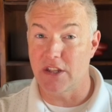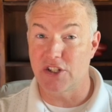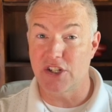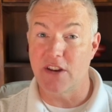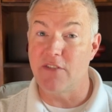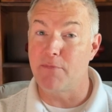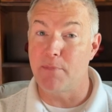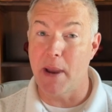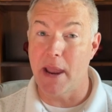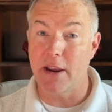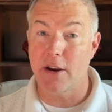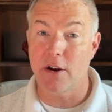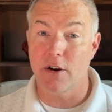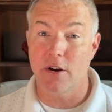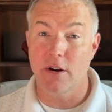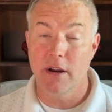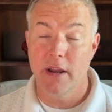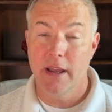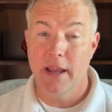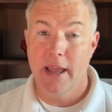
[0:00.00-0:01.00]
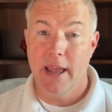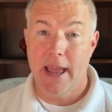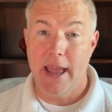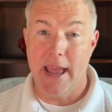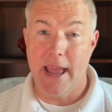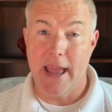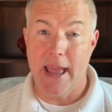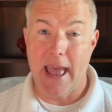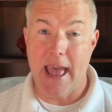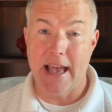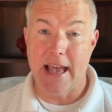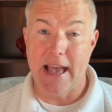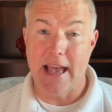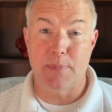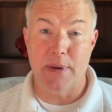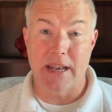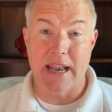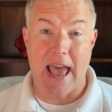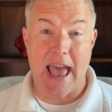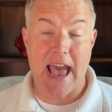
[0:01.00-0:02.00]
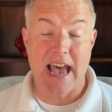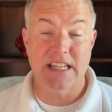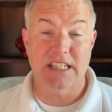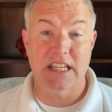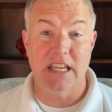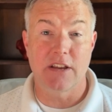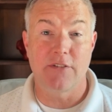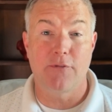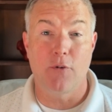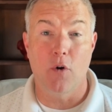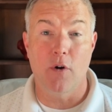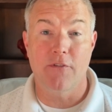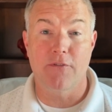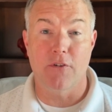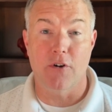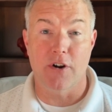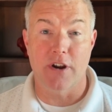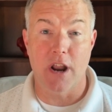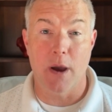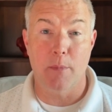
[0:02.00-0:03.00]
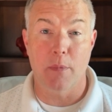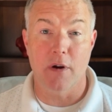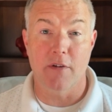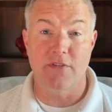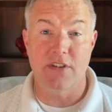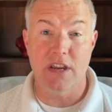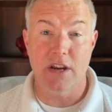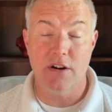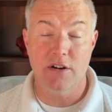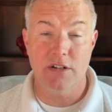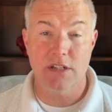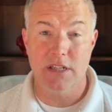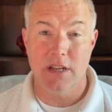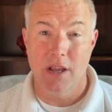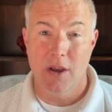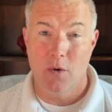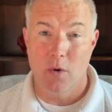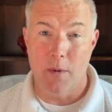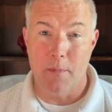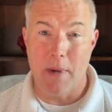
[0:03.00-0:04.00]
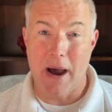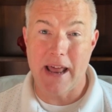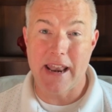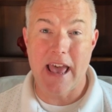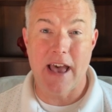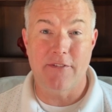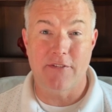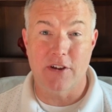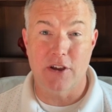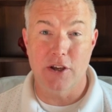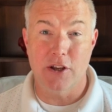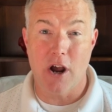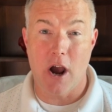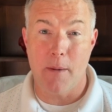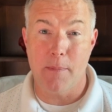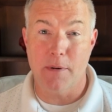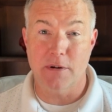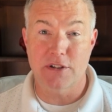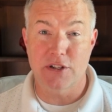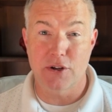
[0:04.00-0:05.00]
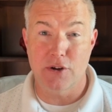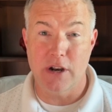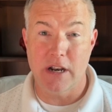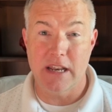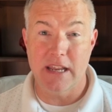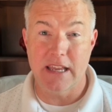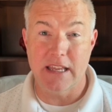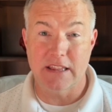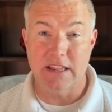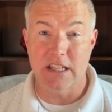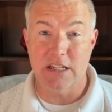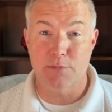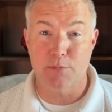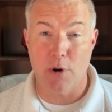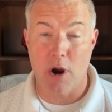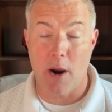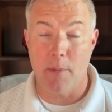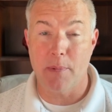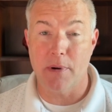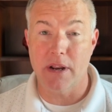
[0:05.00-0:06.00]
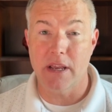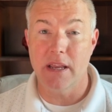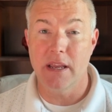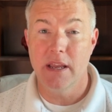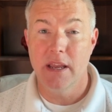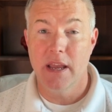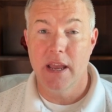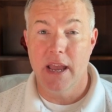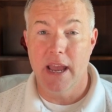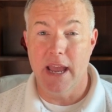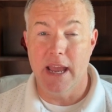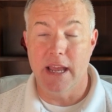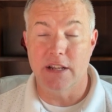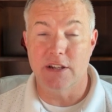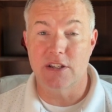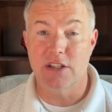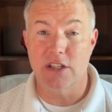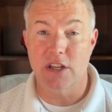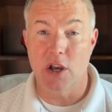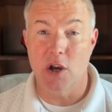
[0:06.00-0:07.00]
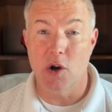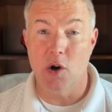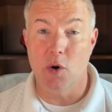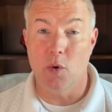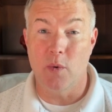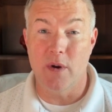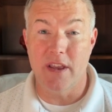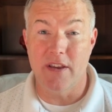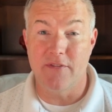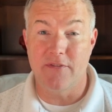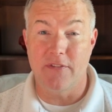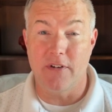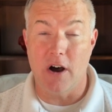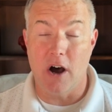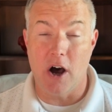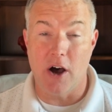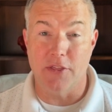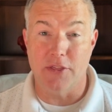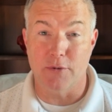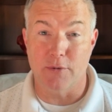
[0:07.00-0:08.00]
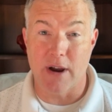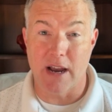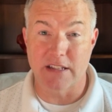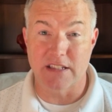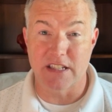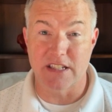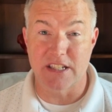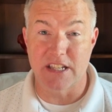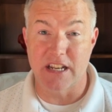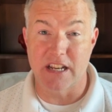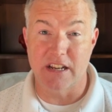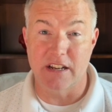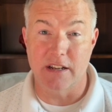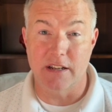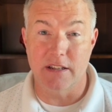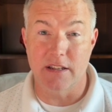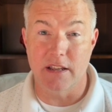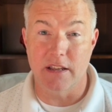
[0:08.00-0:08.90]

that Chief Baker has been asking for a number of years. We might have a good opportunity at this property. And so we've authorized the city